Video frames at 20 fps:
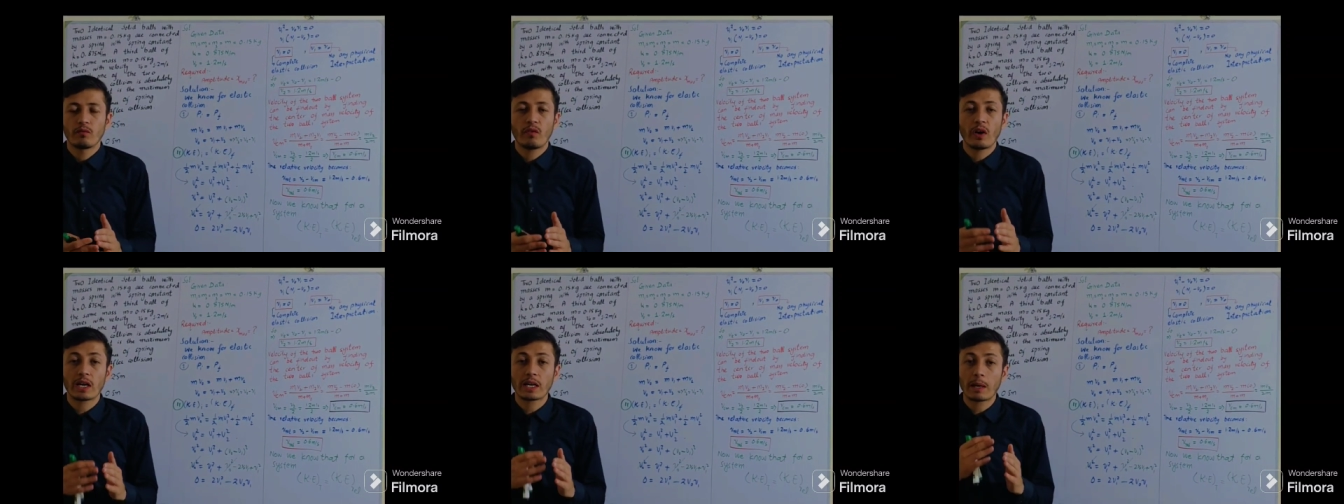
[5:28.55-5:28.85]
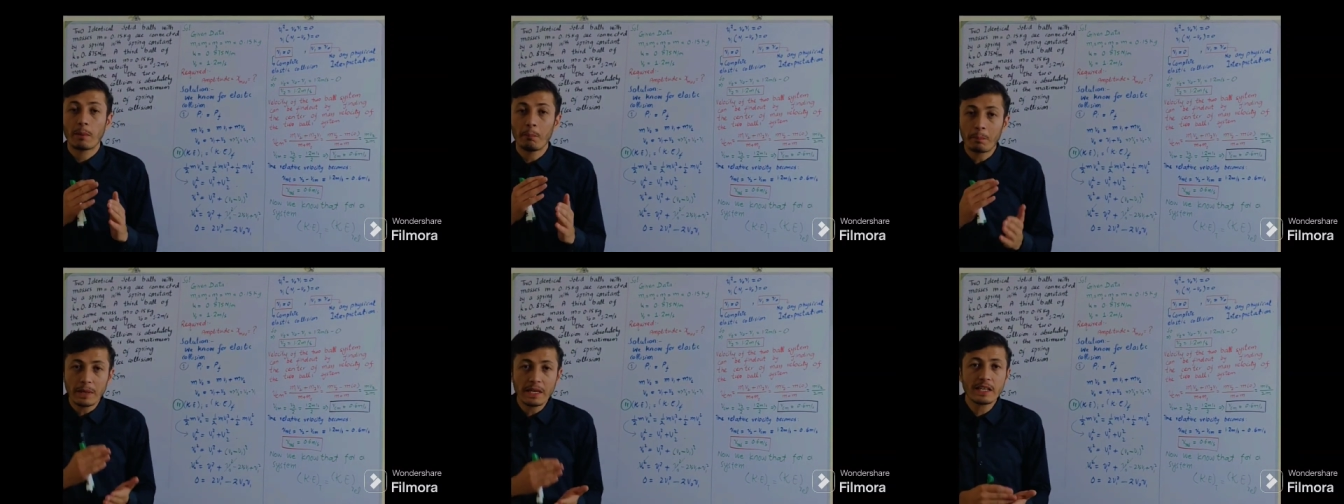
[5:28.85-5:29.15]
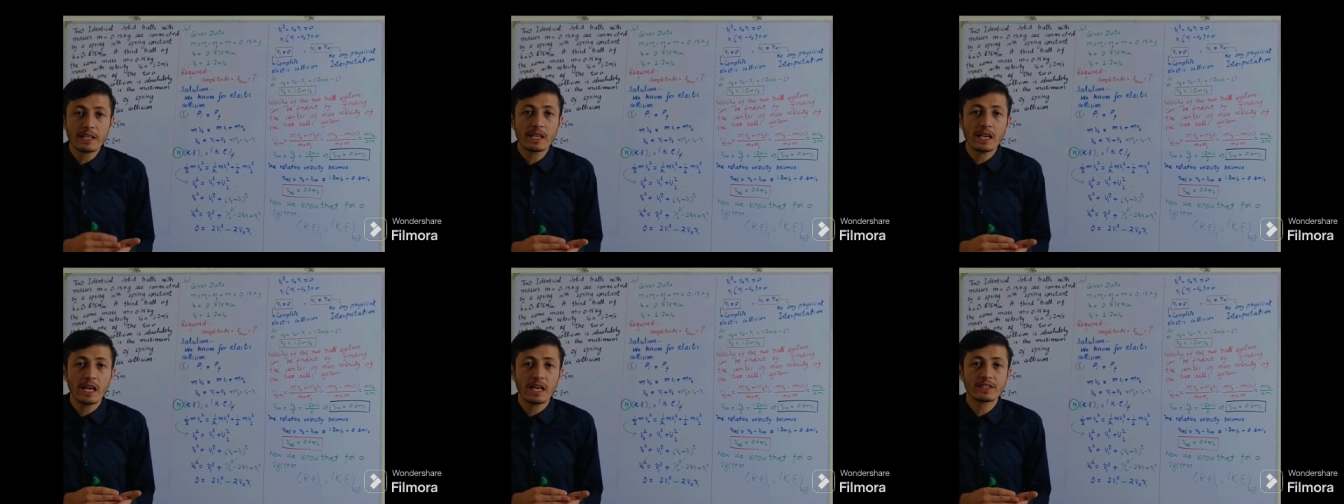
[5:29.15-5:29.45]
For
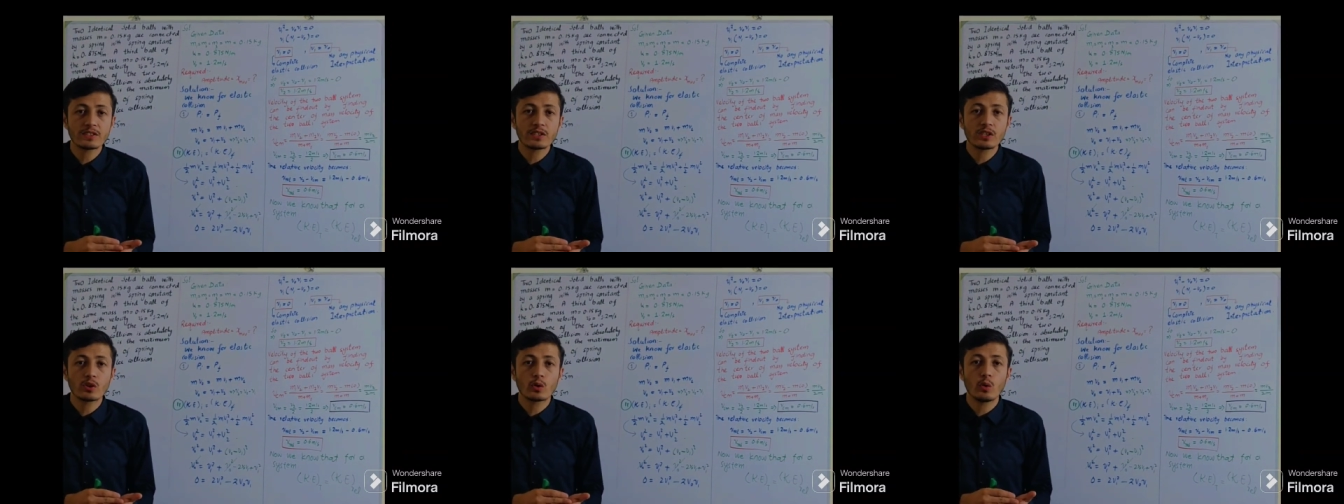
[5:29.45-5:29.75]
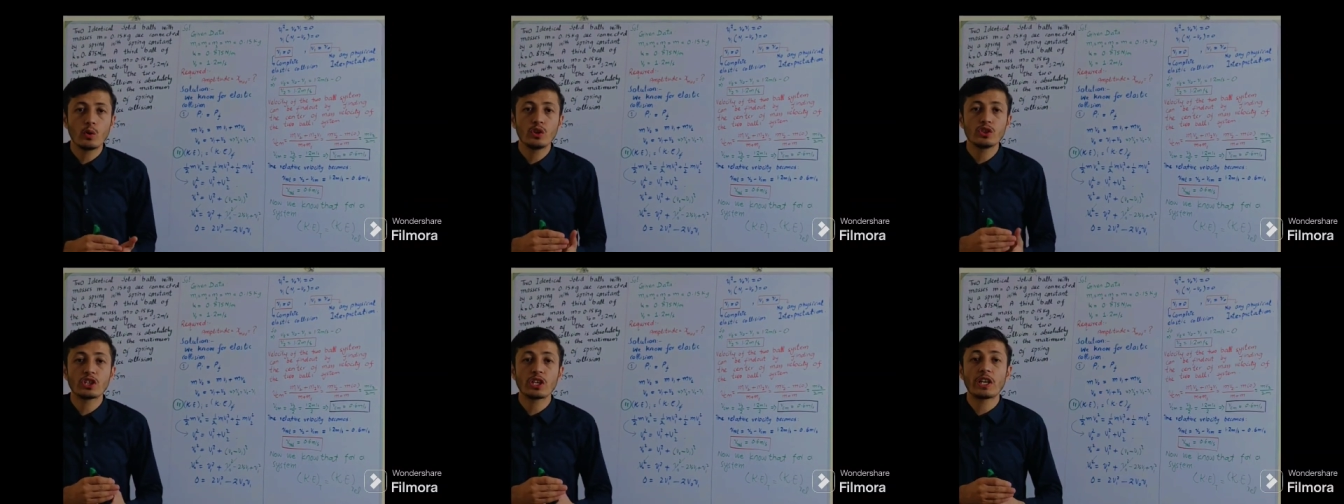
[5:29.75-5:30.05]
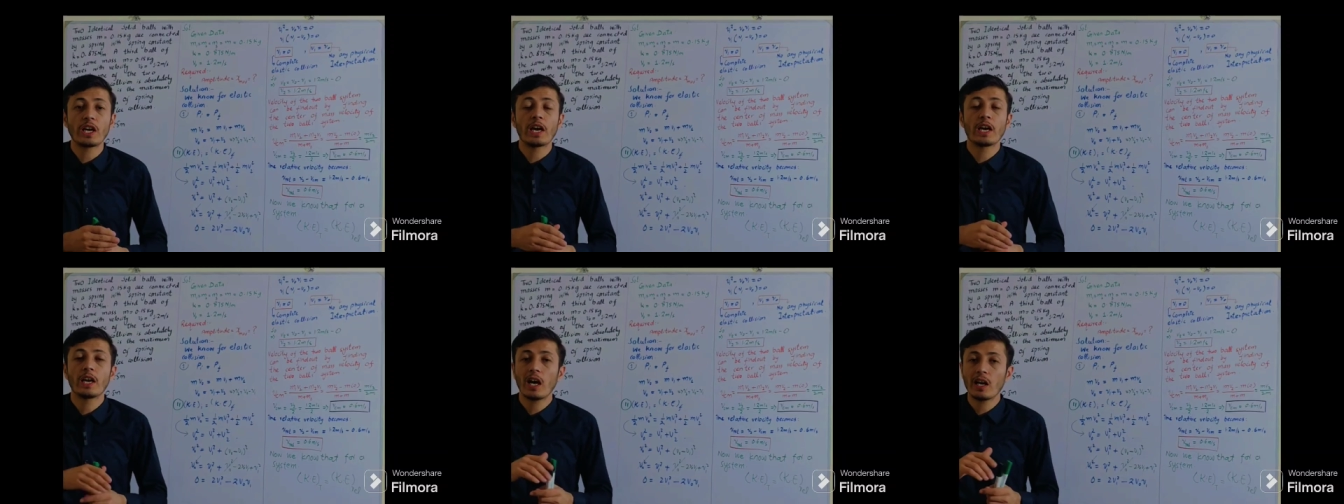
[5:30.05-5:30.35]
complete elastic
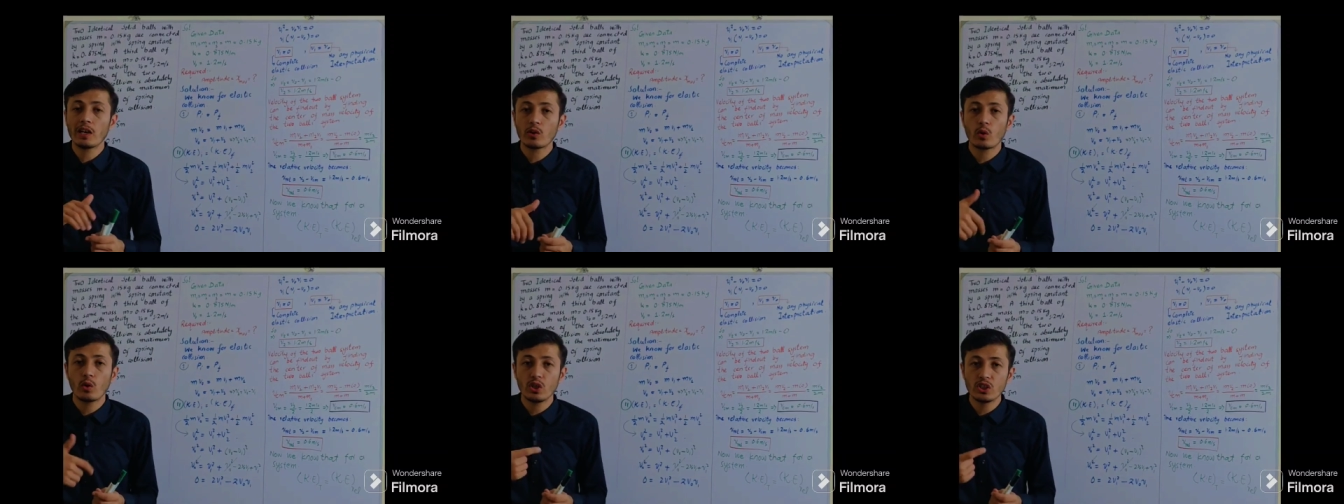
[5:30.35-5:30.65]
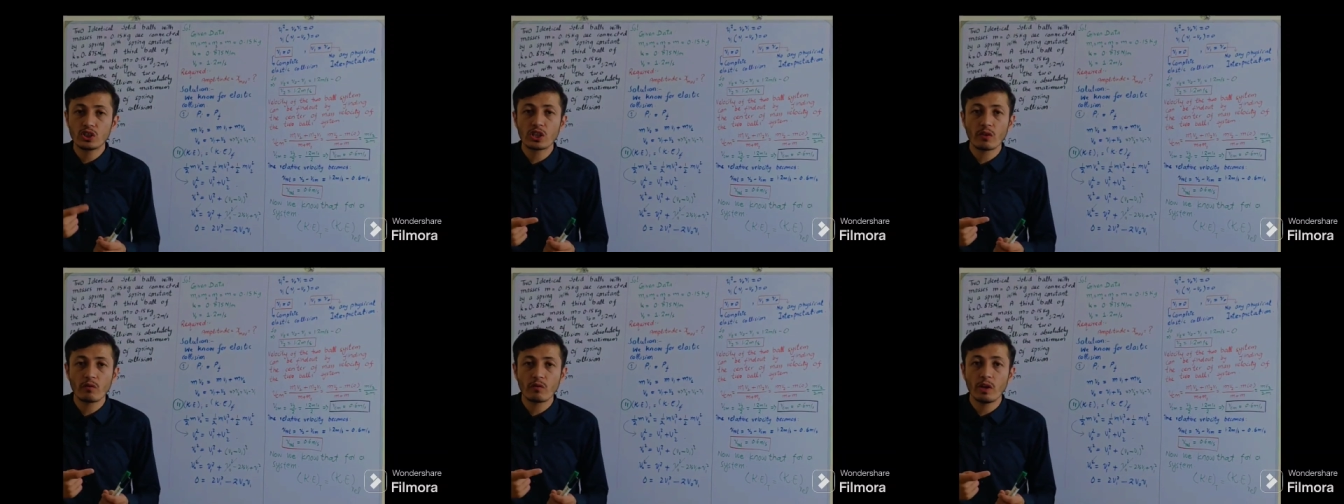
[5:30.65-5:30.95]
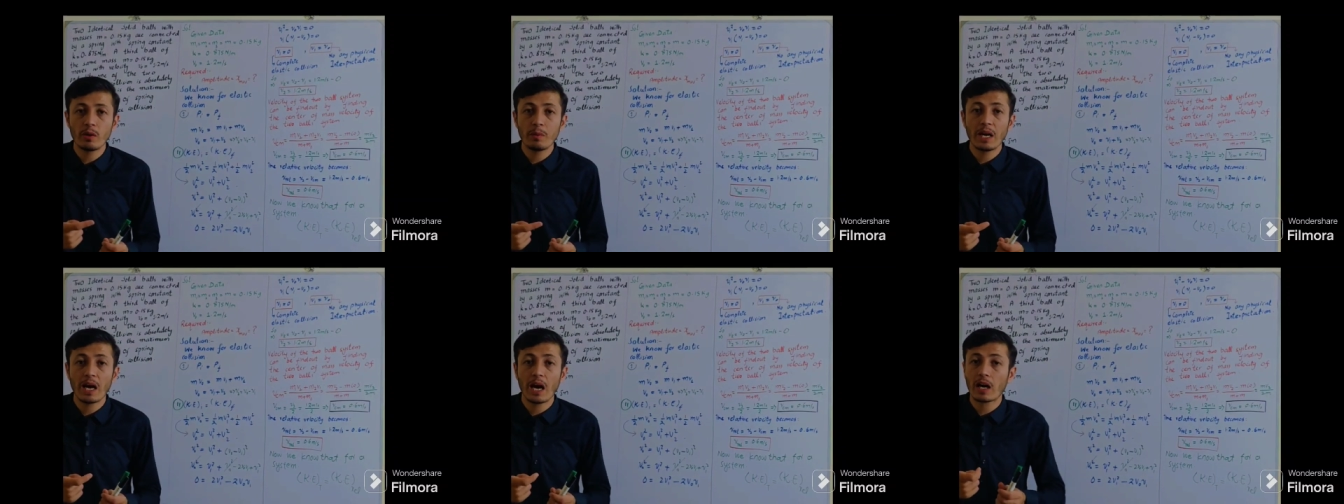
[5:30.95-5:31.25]
collision, head-on collision
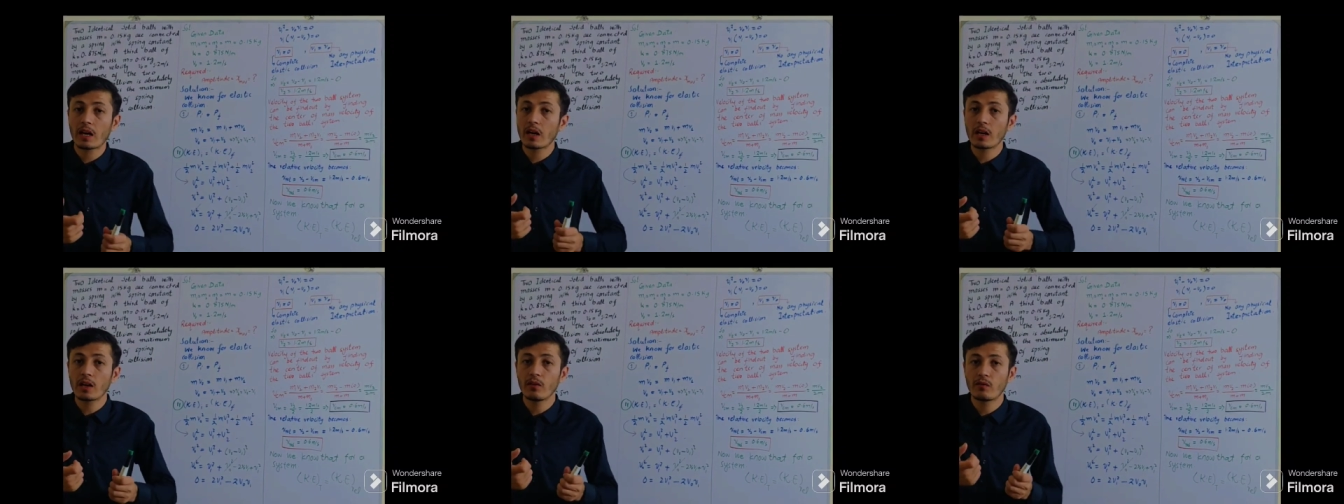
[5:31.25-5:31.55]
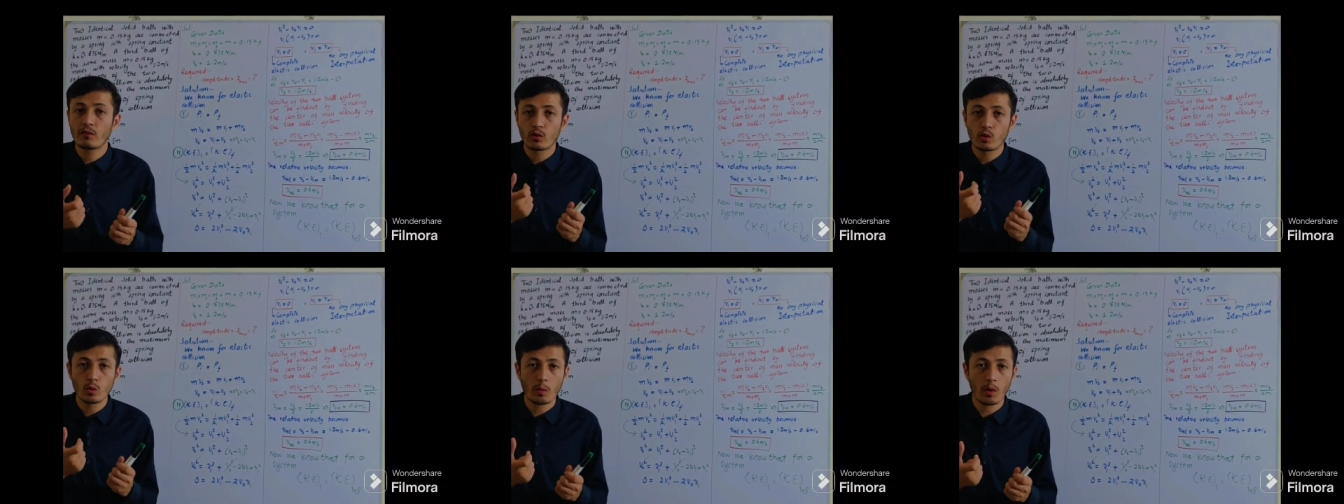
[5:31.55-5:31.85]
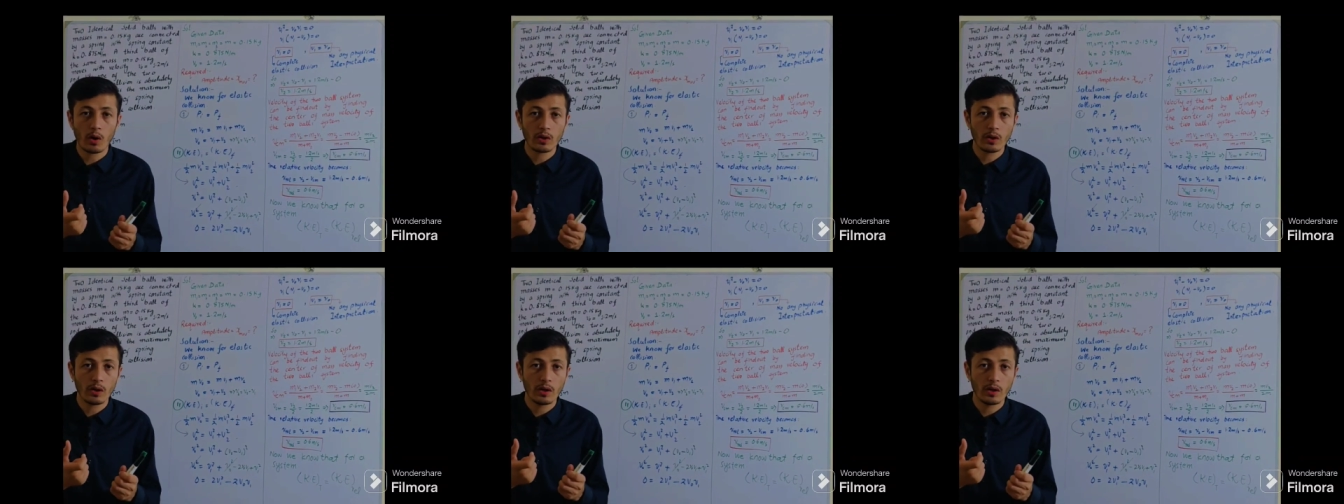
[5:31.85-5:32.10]
will be occur if two